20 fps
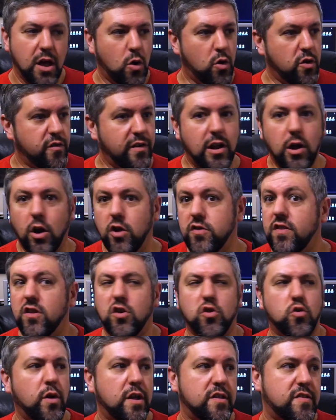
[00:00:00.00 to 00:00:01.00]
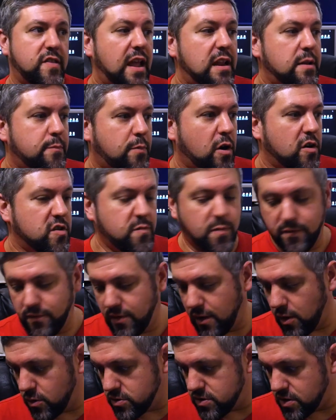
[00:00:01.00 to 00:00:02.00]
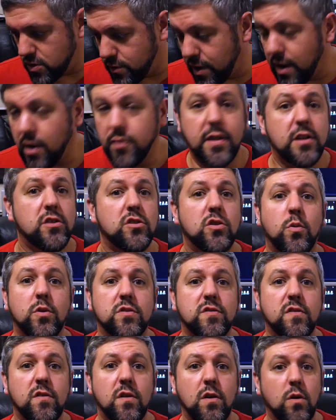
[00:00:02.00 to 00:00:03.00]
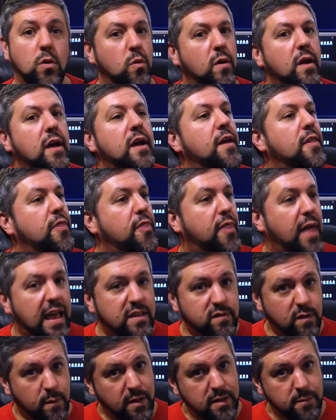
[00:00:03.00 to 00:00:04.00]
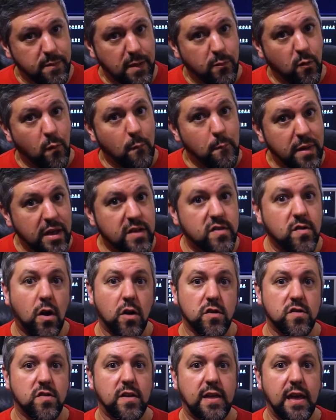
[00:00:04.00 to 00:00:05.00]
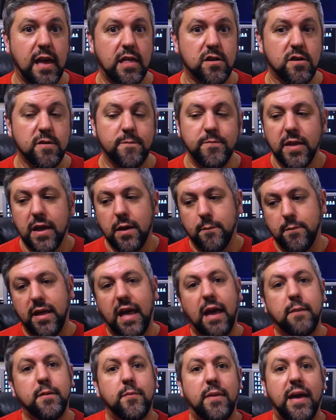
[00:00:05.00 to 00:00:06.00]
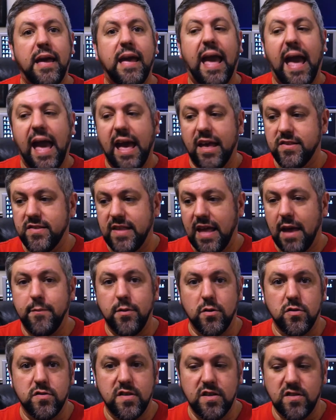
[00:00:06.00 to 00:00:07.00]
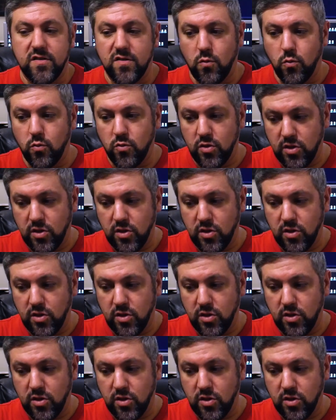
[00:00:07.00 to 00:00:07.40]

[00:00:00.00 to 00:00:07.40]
Or you've got arts that are great stand-up arts, but if they go to the ground, they don't know what to do. That's why many people mix arts together, but MMA has that built in. So